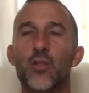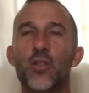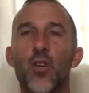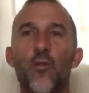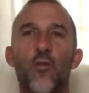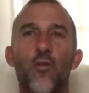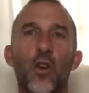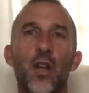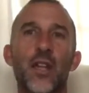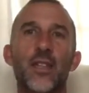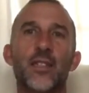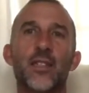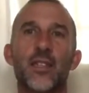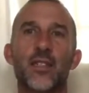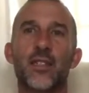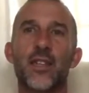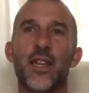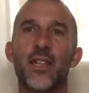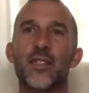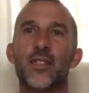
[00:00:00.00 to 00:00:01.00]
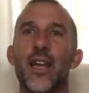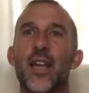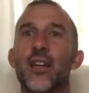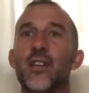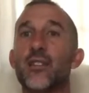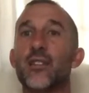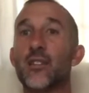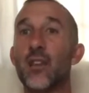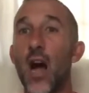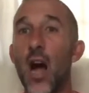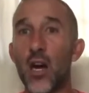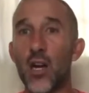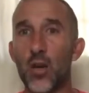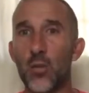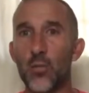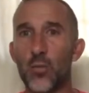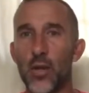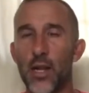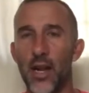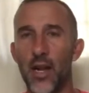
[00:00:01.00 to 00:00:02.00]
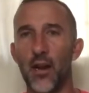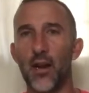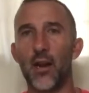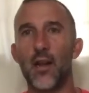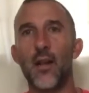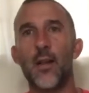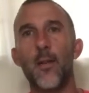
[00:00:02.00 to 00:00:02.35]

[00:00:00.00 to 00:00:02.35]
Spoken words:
So for instance, let's take a soccer player.